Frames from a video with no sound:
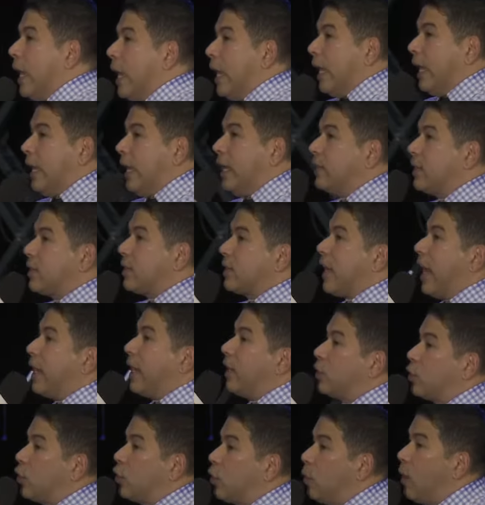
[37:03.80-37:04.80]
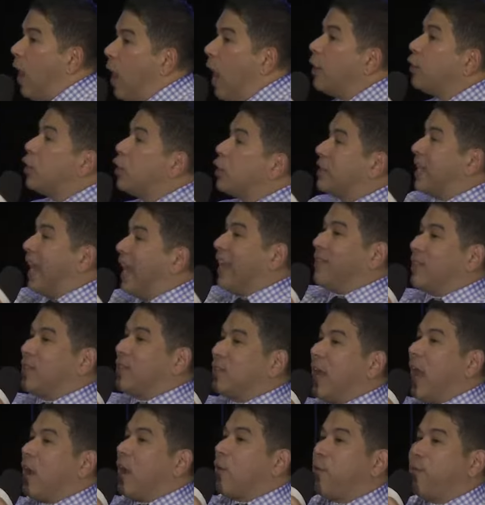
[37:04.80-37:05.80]
He decided to undertake the
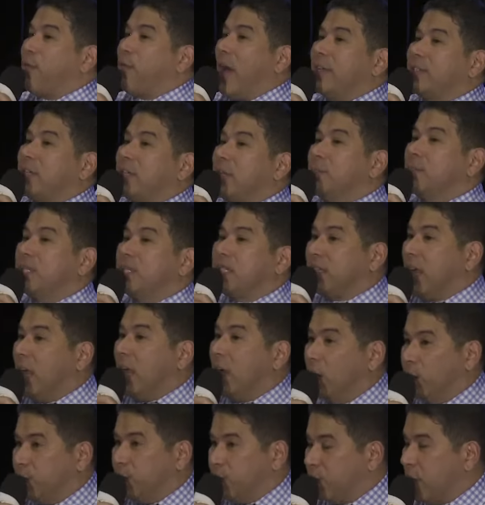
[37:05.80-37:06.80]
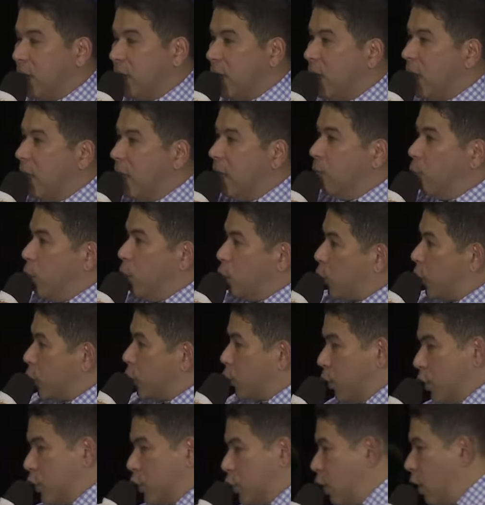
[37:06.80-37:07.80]
sacrifice himself which was
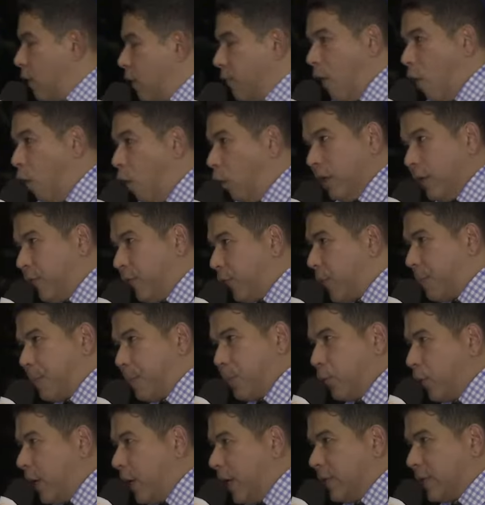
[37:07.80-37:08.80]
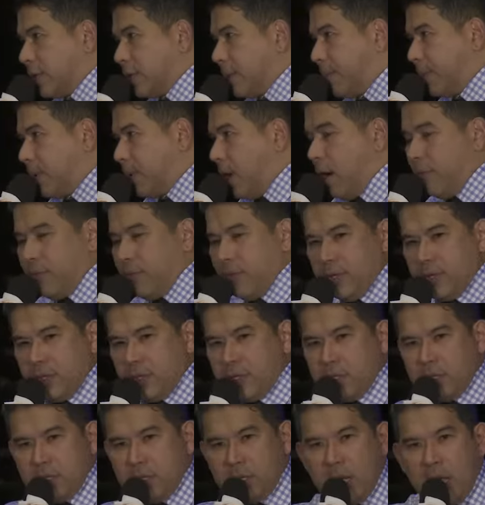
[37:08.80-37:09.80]
reserved only for priests and
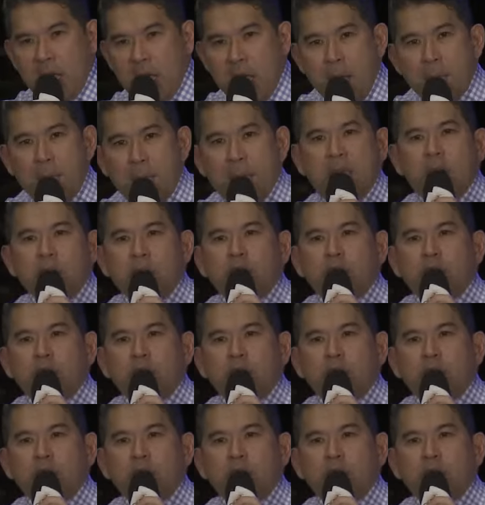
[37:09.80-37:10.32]
prophets because